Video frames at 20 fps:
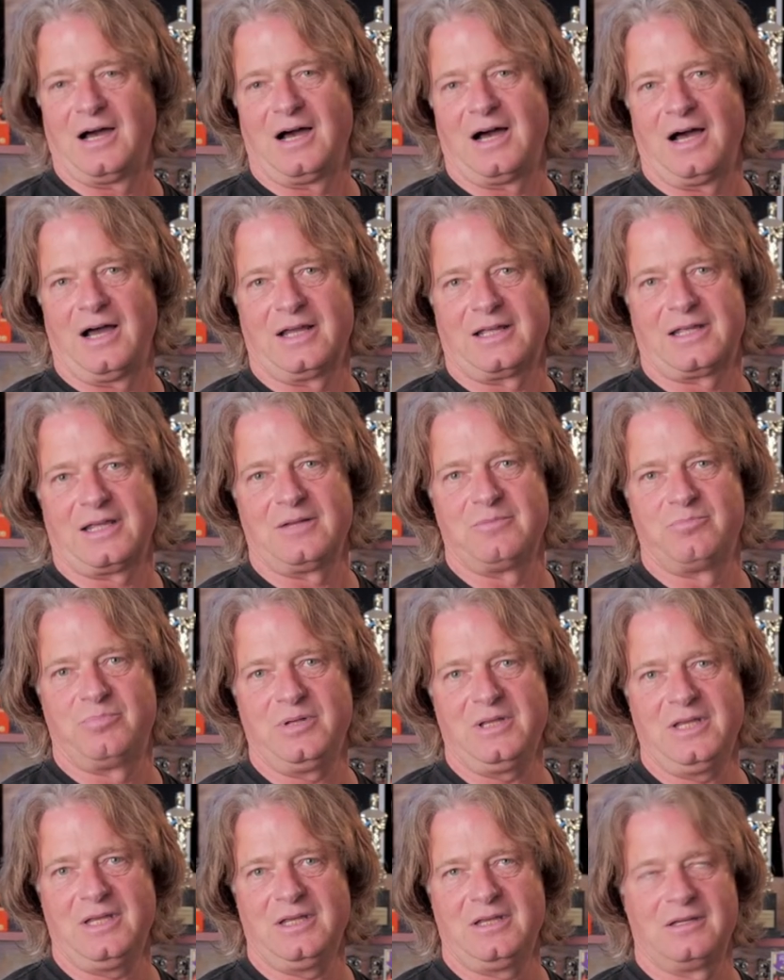I can
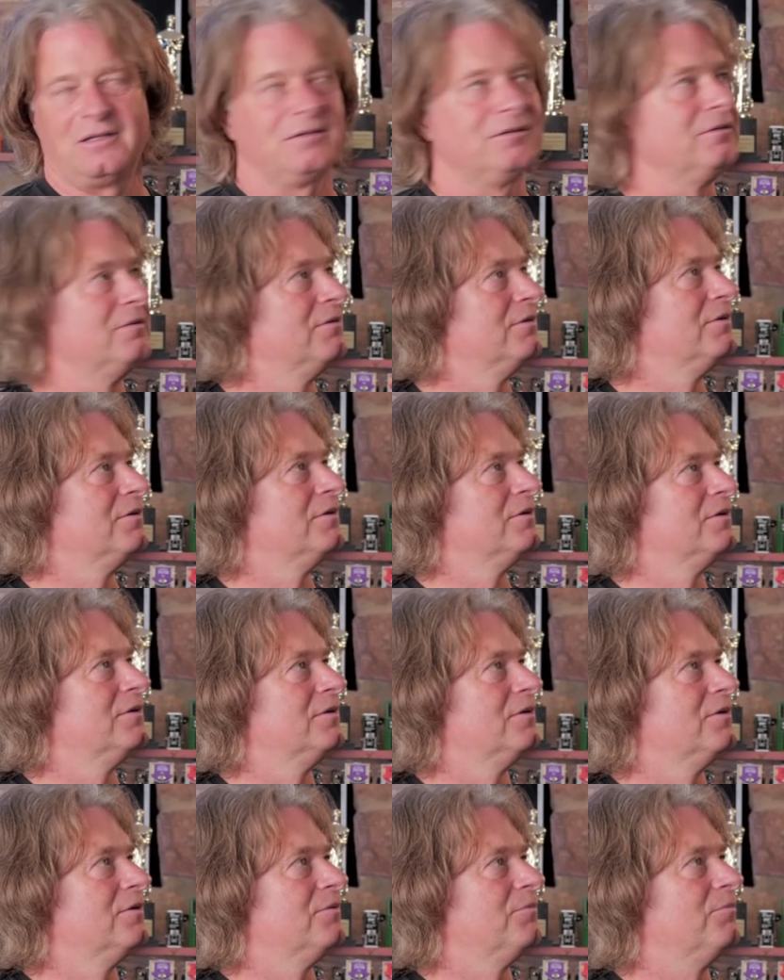be
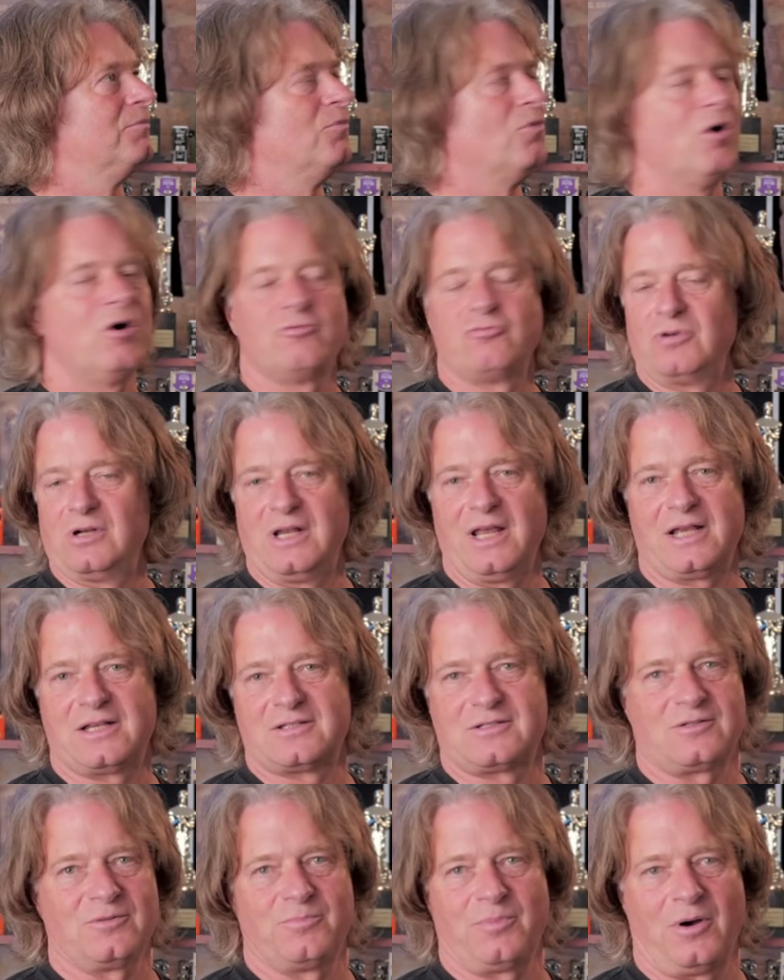more
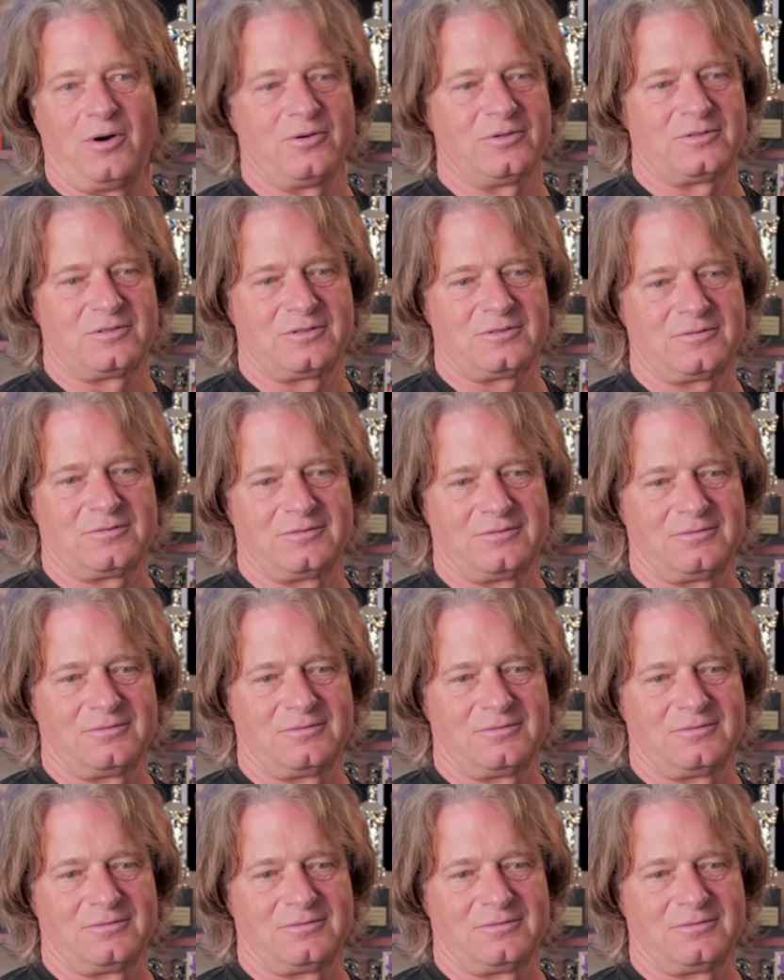relaxed about